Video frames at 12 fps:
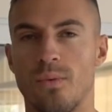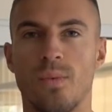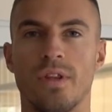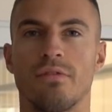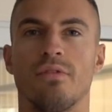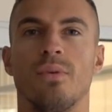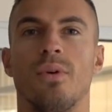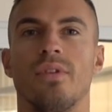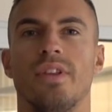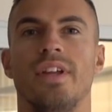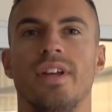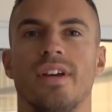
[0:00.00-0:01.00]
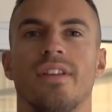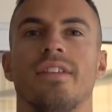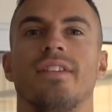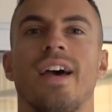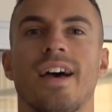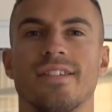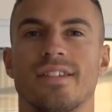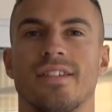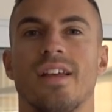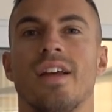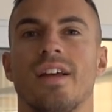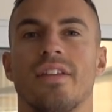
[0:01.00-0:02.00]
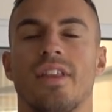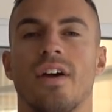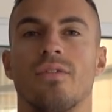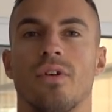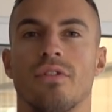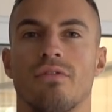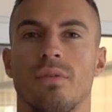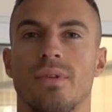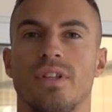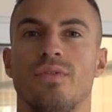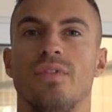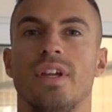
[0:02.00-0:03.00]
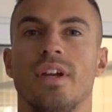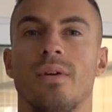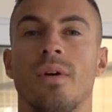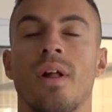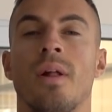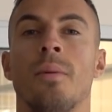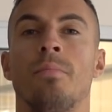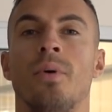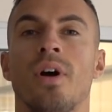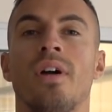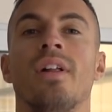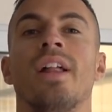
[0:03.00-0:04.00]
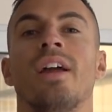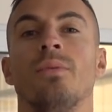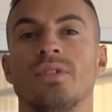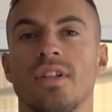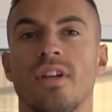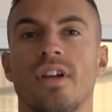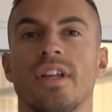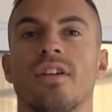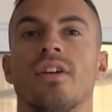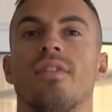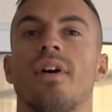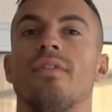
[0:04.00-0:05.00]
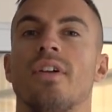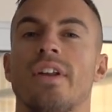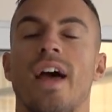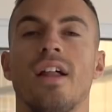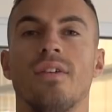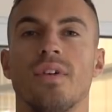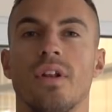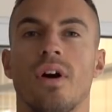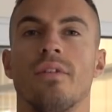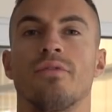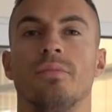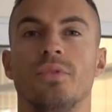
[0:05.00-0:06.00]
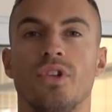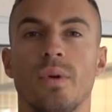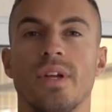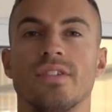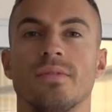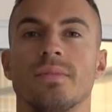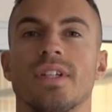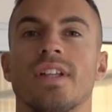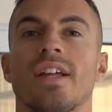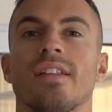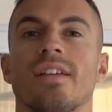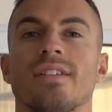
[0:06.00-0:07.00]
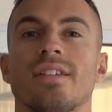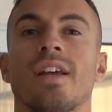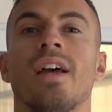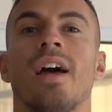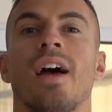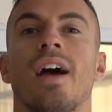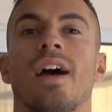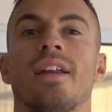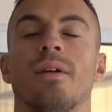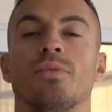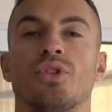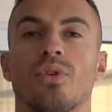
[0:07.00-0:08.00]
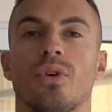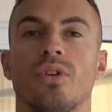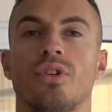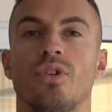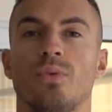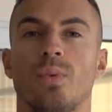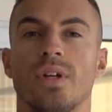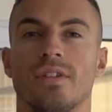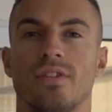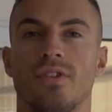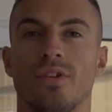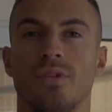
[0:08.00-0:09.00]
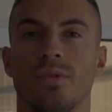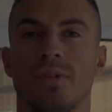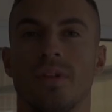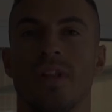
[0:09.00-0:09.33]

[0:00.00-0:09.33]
went through all the tasks that I've gone through in this video. But it was a learning curve. I've learned a hell of a lot from doing something like this, and I'm sure you will too.